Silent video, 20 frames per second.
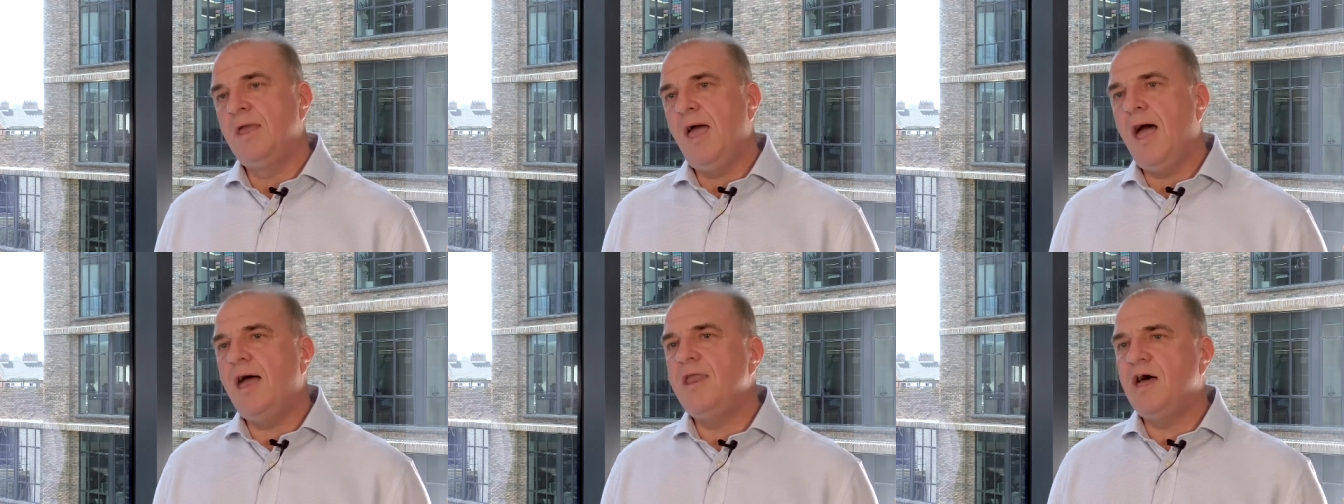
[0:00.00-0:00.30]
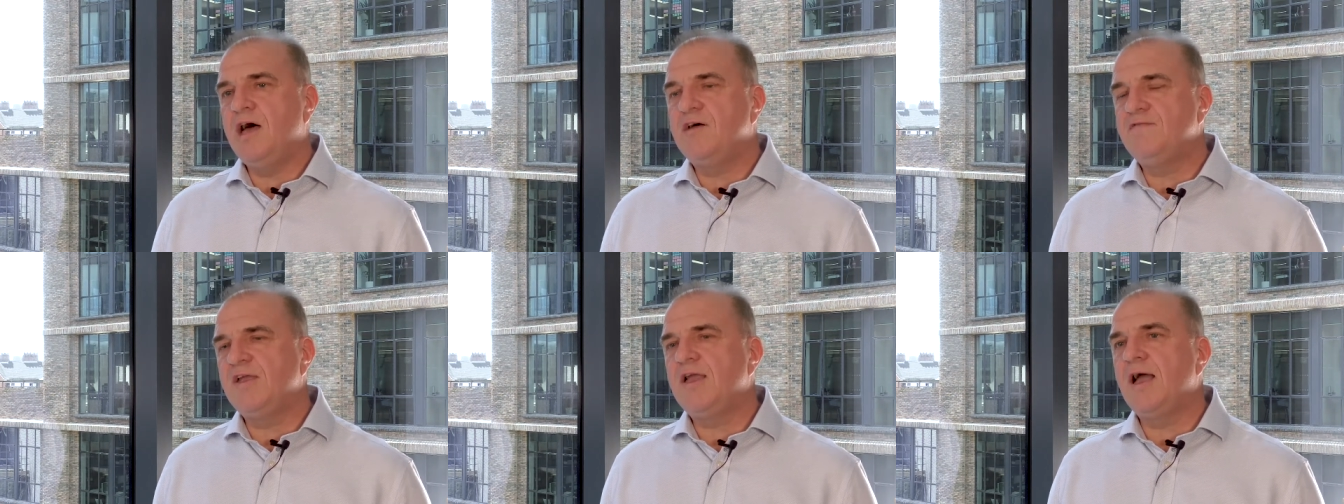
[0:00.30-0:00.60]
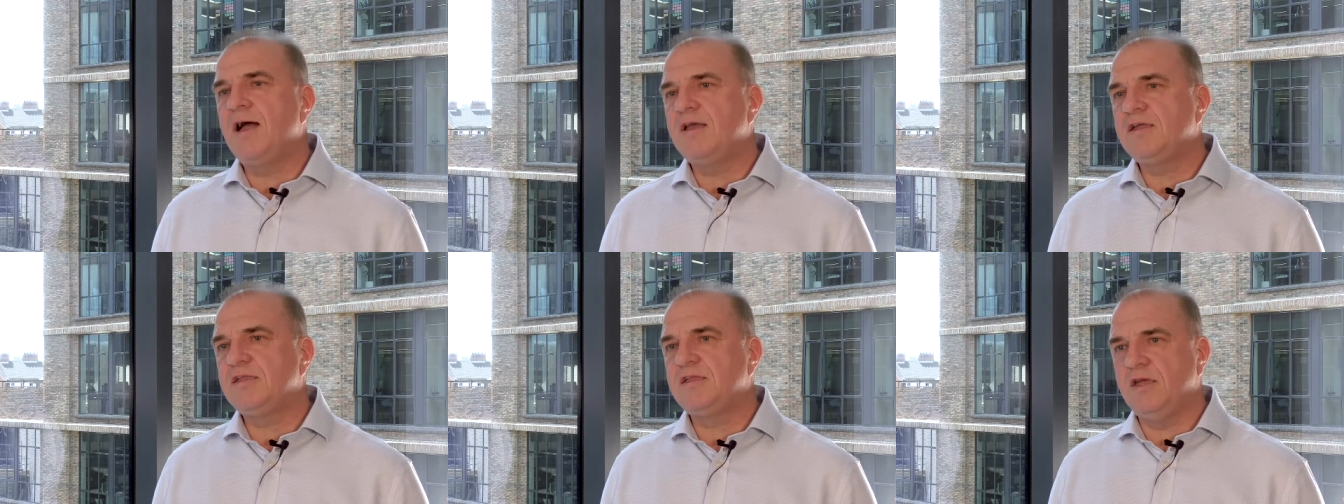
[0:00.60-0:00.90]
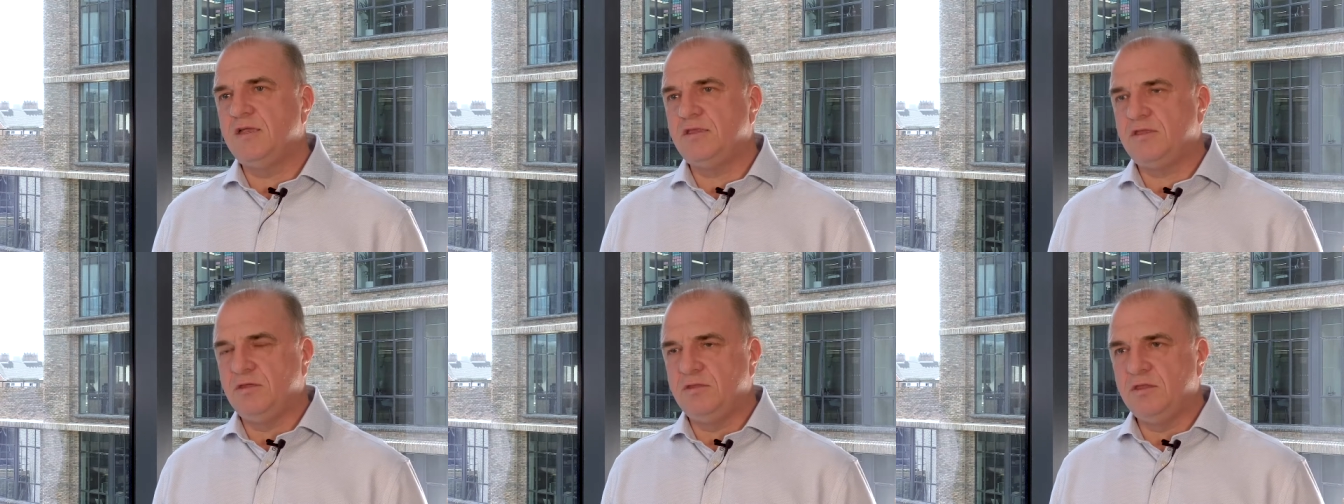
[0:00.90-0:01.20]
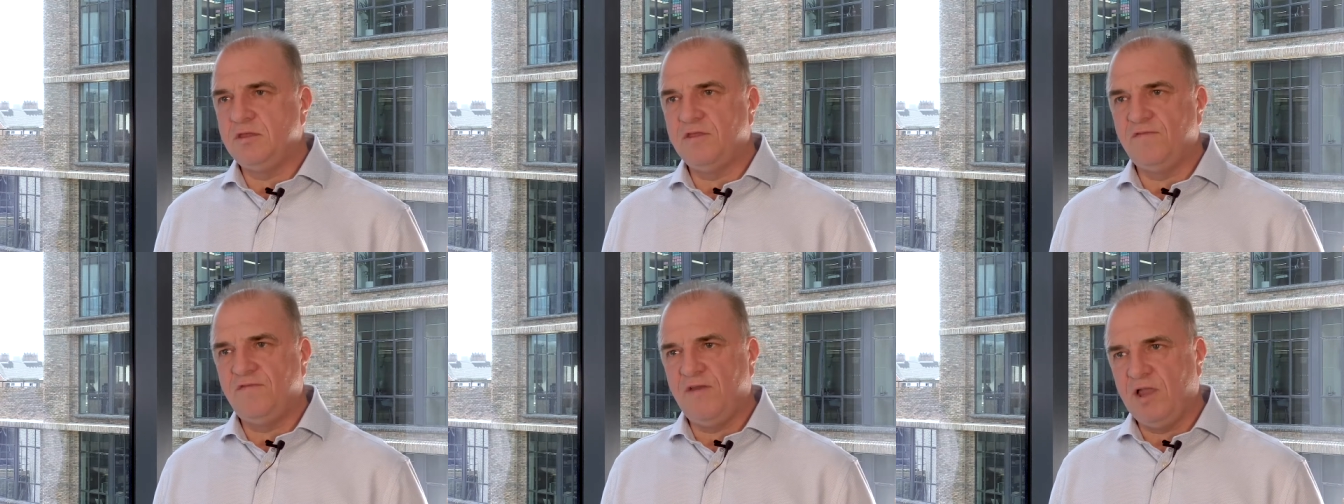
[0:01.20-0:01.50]
and having access to the
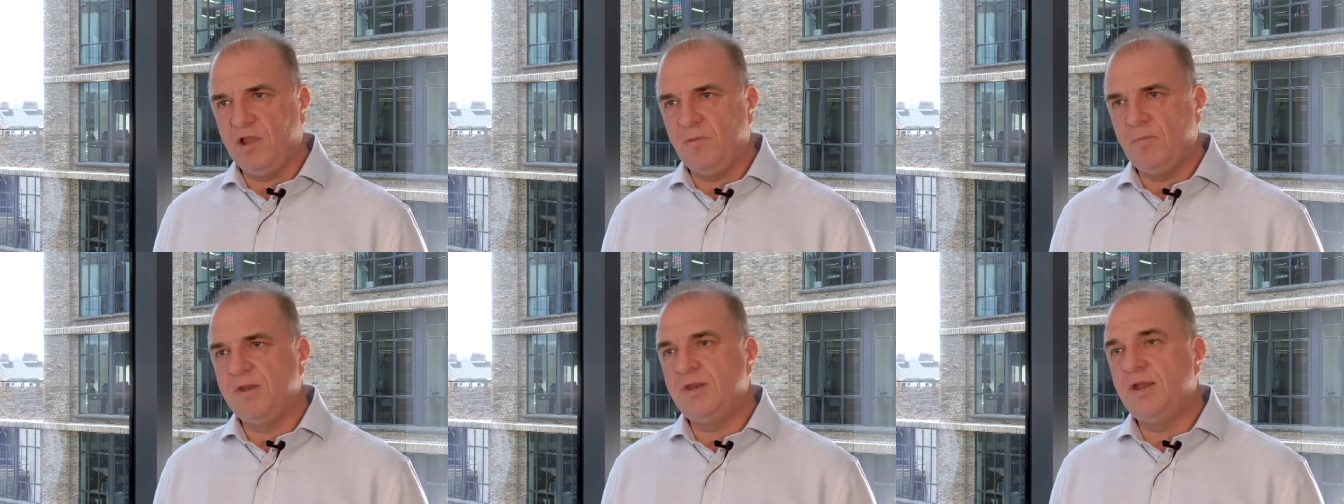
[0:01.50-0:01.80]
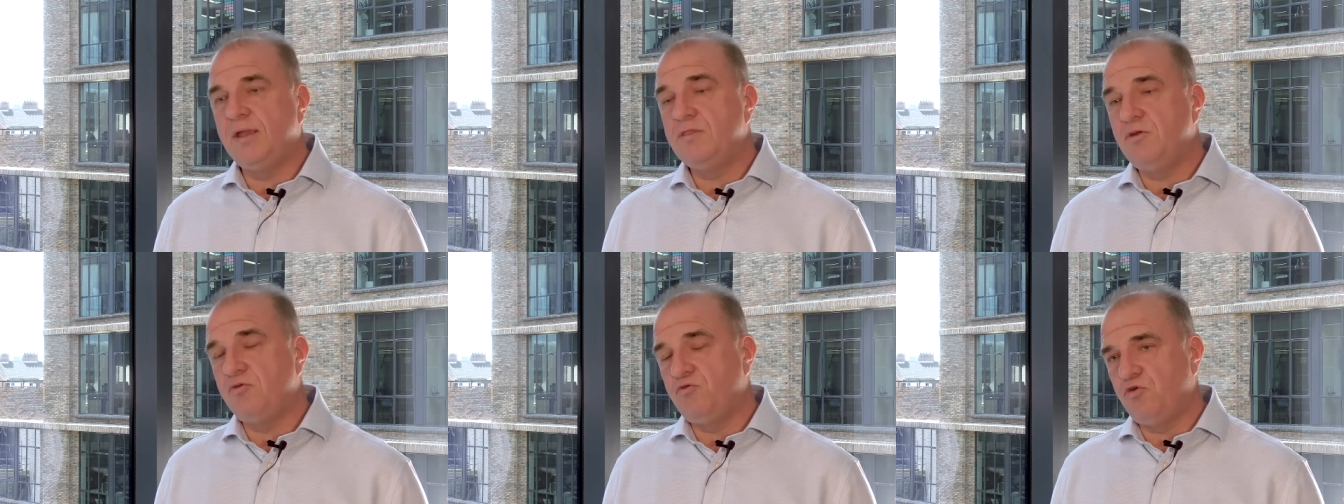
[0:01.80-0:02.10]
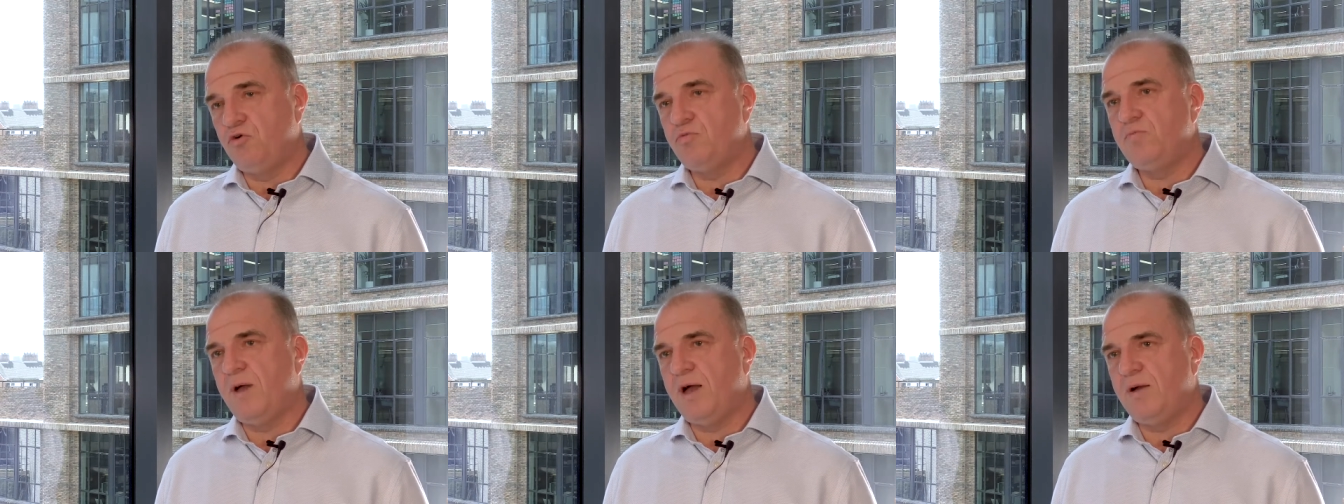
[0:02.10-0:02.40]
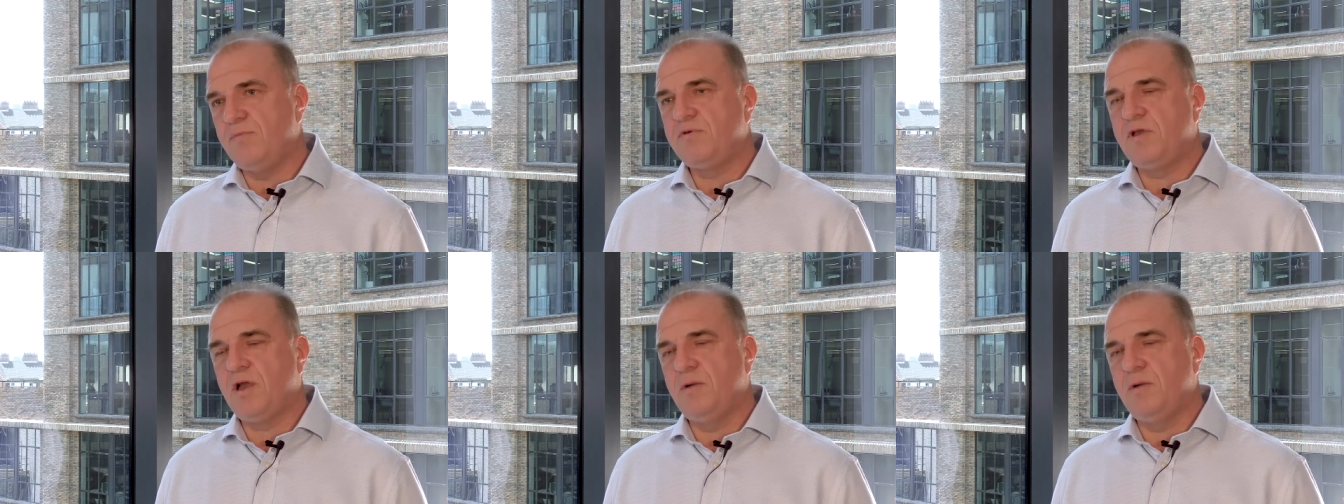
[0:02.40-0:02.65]
development and the roadmap